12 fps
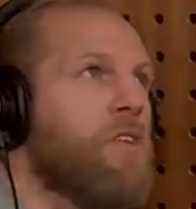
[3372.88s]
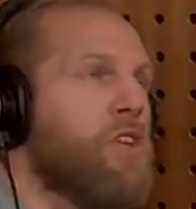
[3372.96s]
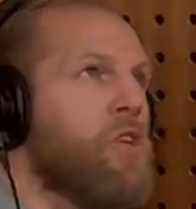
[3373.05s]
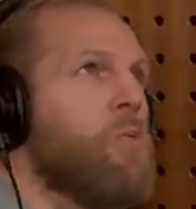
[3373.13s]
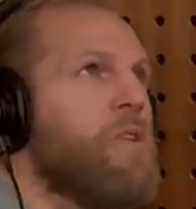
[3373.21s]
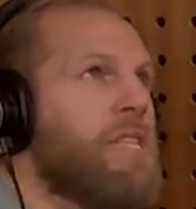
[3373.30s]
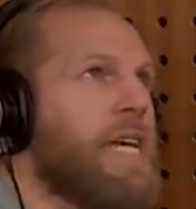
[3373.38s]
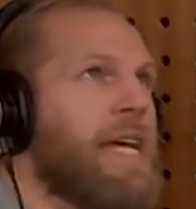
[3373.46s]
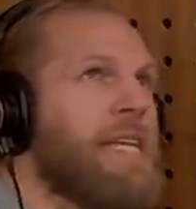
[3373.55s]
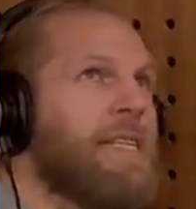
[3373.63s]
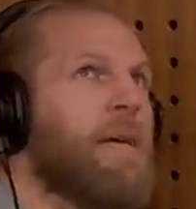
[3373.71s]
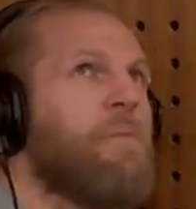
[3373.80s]
that you would
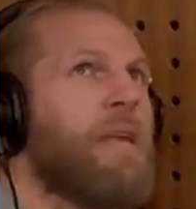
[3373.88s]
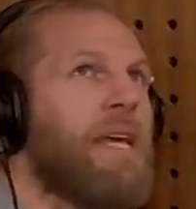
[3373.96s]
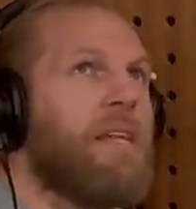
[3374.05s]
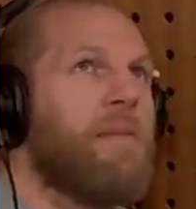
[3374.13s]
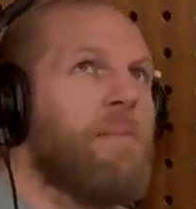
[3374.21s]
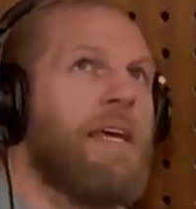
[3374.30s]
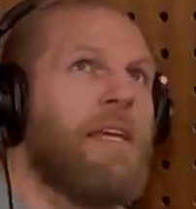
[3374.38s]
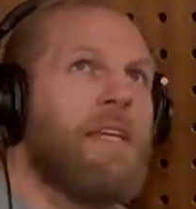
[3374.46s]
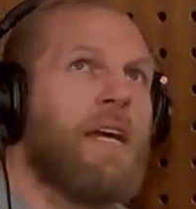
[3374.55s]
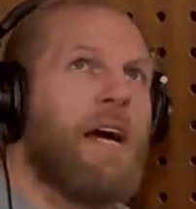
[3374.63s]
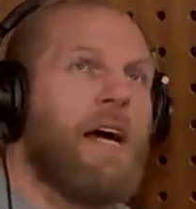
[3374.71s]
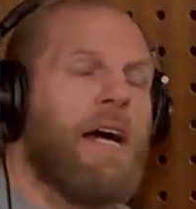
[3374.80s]
say something in the
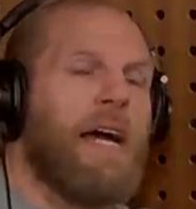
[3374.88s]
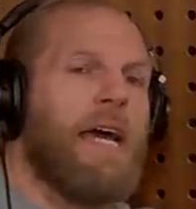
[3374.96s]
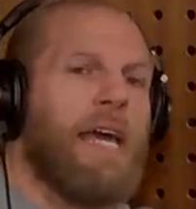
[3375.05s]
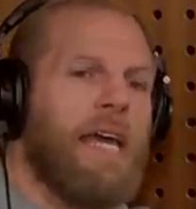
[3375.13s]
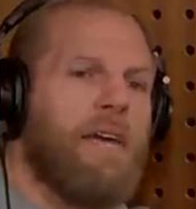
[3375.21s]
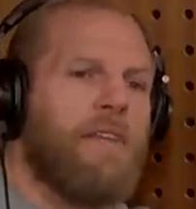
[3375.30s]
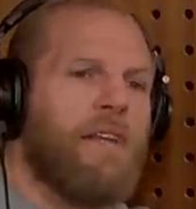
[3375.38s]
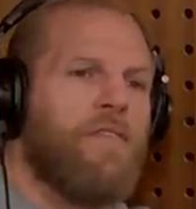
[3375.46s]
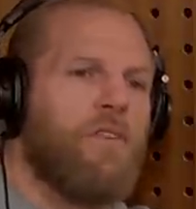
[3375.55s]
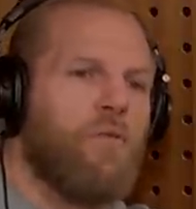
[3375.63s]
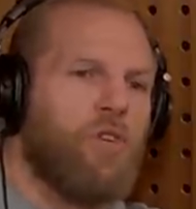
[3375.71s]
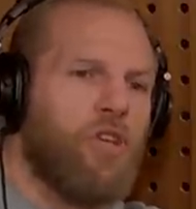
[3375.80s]
media even
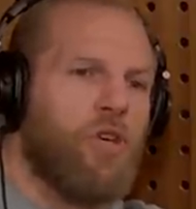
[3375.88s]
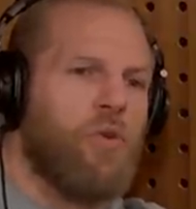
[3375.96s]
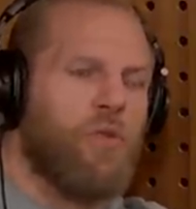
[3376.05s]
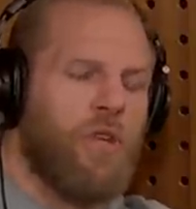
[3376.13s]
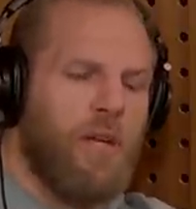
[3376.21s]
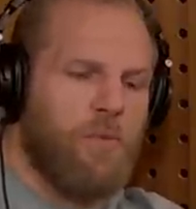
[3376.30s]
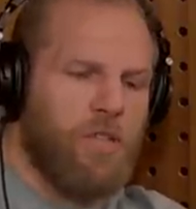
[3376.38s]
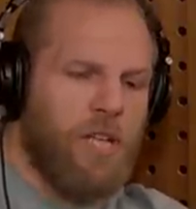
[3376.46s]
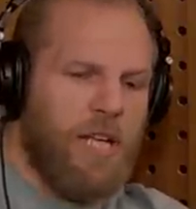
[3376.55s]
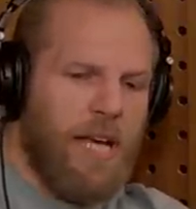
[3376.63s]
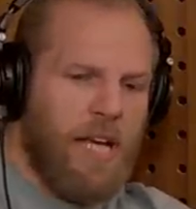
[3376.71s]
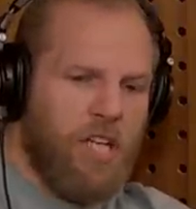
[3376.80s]
if you knew that it was
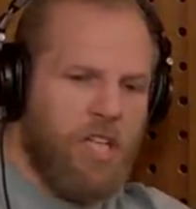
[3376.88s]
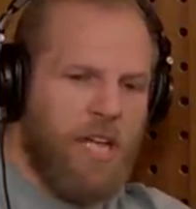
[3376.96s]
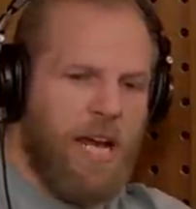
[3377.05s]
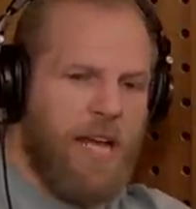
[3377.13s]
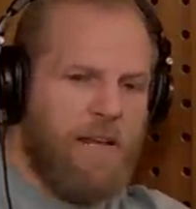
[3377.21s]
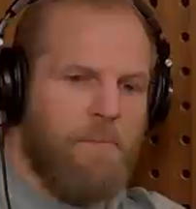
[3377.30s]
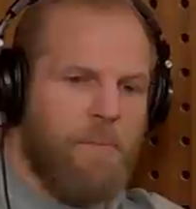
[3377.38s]
going to get shit,